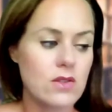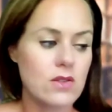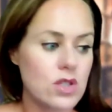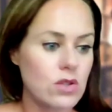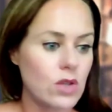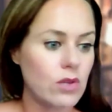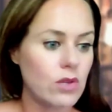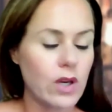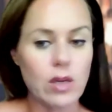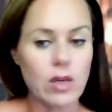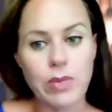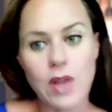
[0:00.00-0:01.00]
she had
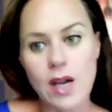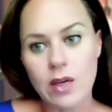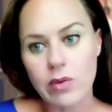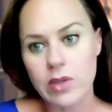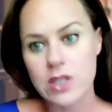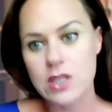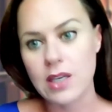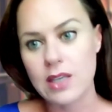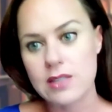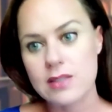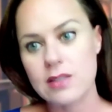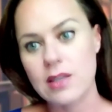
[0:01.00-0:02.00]
written a blog, which she
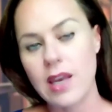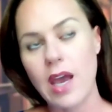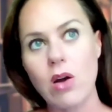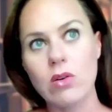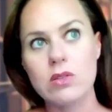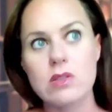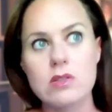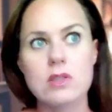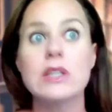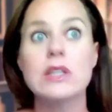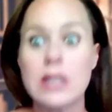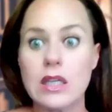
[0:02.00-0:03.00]
has now
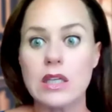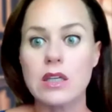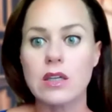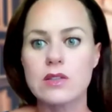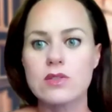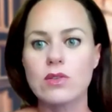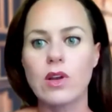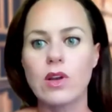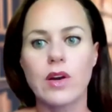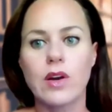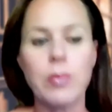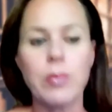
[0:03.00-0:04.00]
deleted and it's no
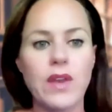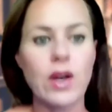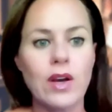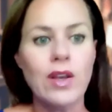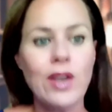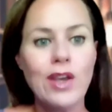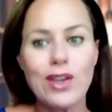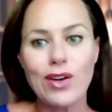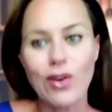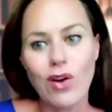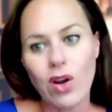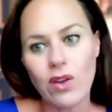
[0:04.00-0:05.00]
longer up there,
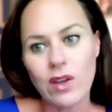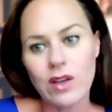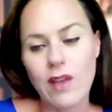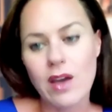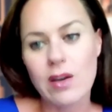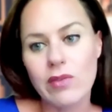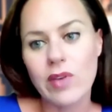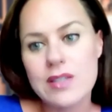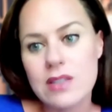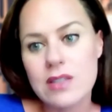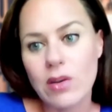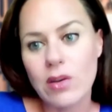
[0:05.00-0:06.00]
calling a lot of
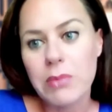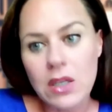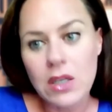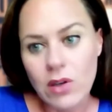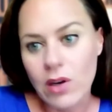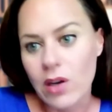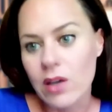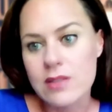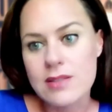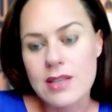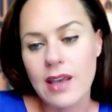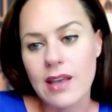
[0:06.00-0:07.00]
us, mean
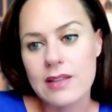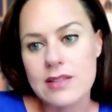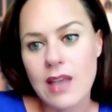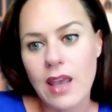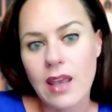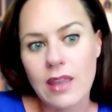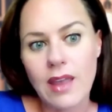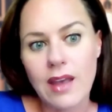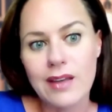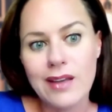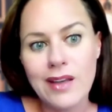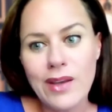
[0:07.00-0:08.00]
girls, and saying
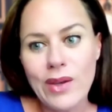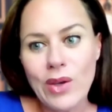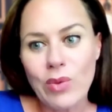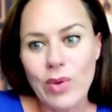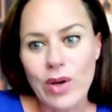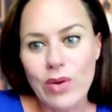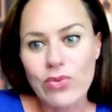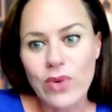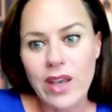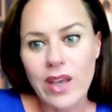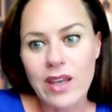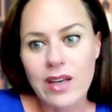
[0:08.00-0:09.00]
that we're
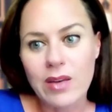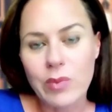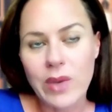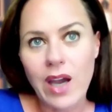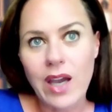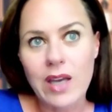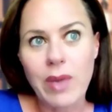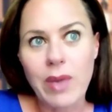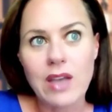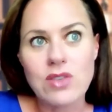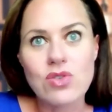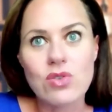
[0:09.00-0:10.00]
afraid and we hide
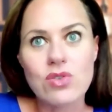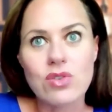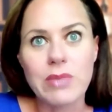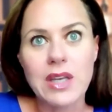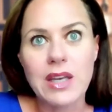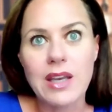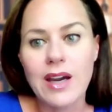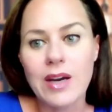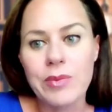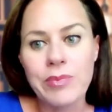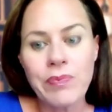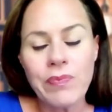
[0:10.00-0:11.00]
behind social
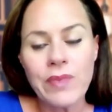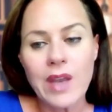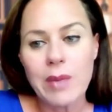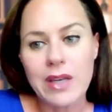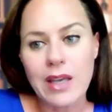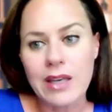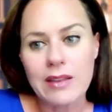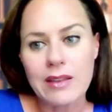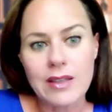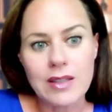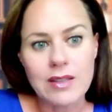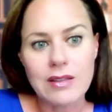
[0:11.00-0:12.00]
media. I mean,
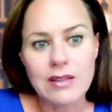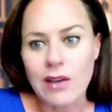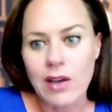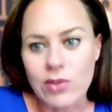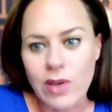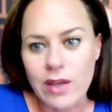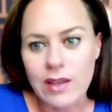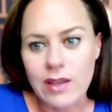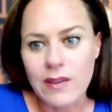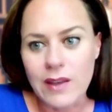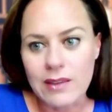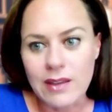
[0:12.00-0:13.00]
anything to the contrary, like
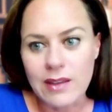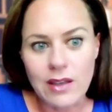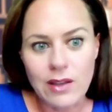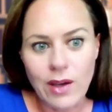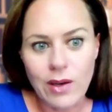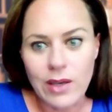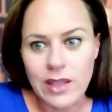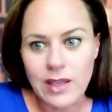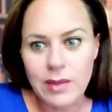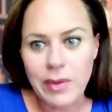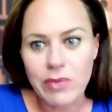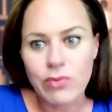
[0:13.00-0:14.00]
LinkedIn, hello. I
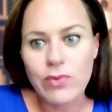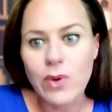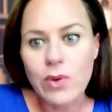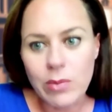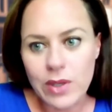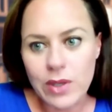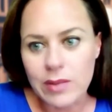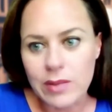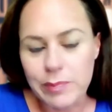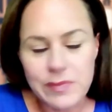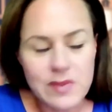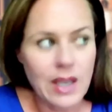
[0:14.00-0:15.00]
think my phone number,
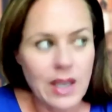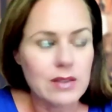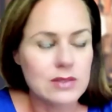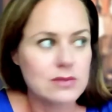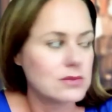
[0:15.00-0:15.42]
and I